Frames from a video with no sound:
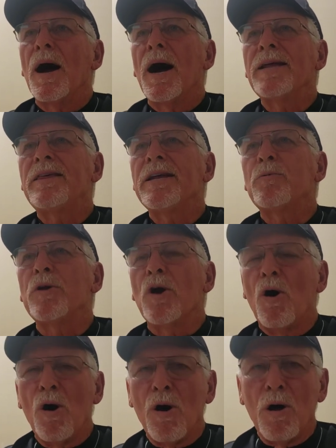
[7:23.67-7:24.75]
I think we
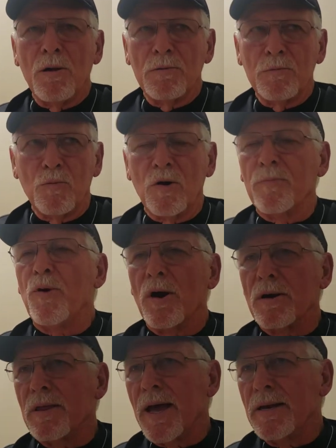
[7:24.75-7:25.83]
all were
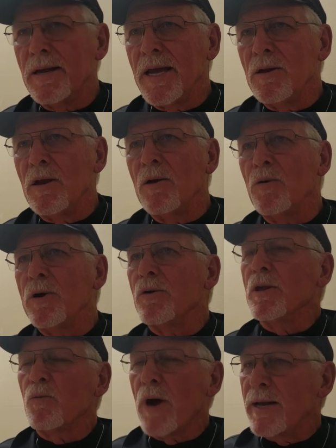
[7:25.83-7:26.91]
part of it. And, and, we were
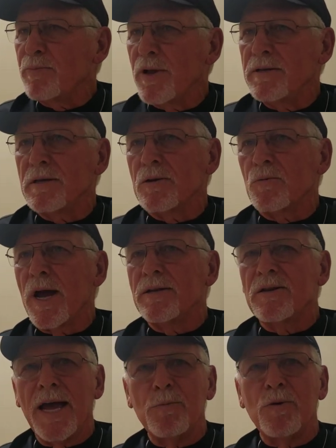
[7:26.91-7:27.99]
in the right place at the right
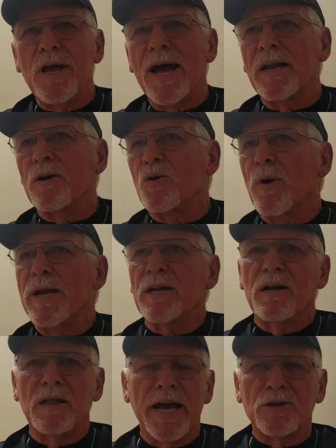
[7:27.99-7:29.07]
time. We had a great
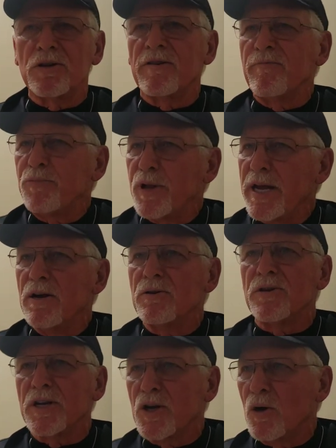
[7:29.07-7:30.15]
collection of
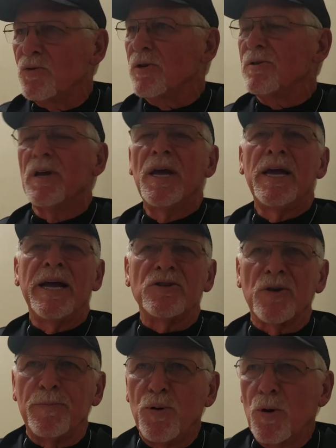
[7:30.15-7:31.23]
players and coaches and
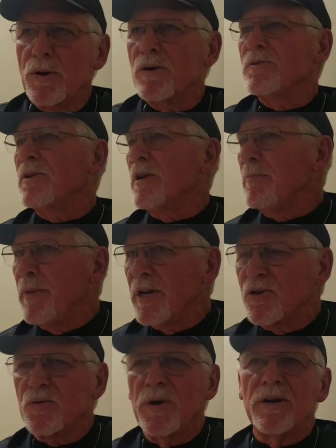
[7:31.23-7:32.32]
supporters and
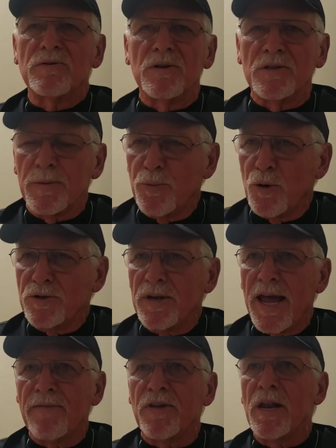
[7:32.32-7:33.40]
administrators and support
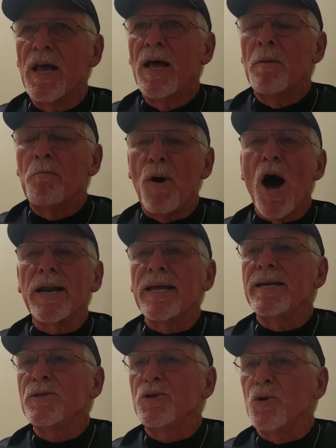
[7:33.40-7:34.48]
staff that bought
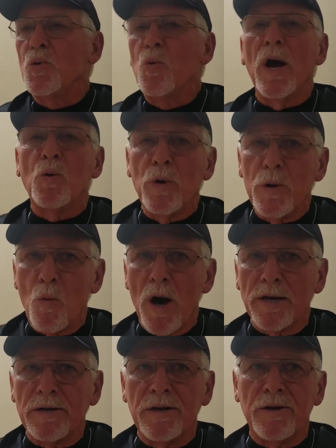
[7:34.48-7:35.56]
into what we
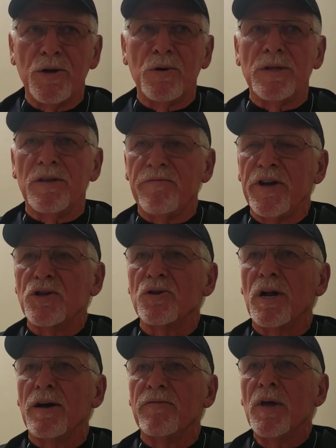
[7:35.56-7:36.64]
wanted to do and the
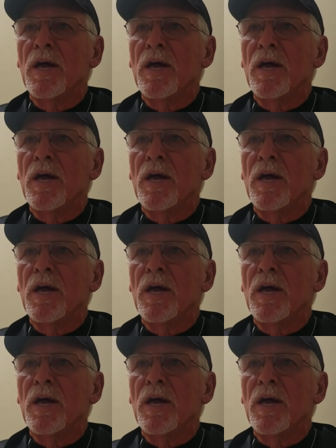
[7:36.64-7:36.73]
vision of